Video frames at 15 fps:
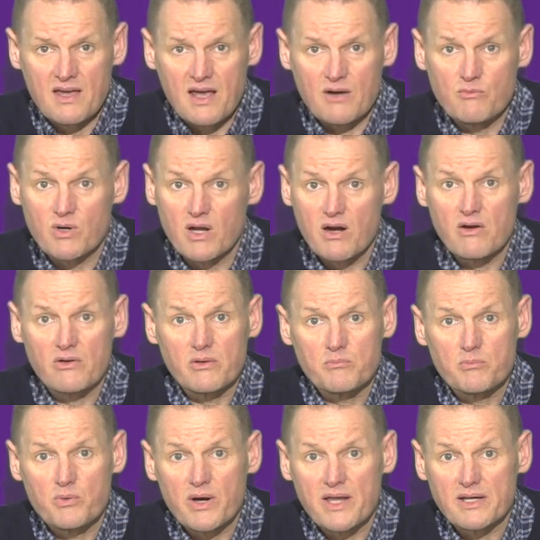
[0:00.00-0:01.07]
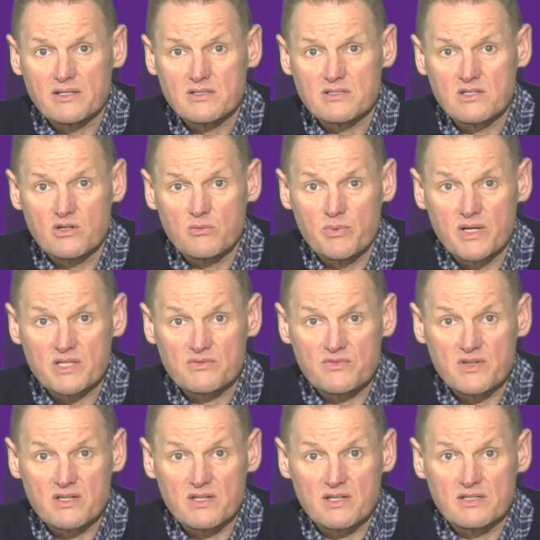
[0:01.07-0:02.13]
And regarding pregnancy or
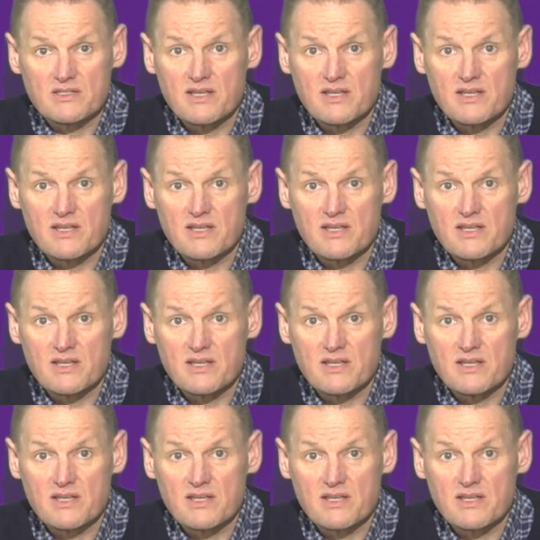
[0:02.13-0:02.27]
breastfeeding,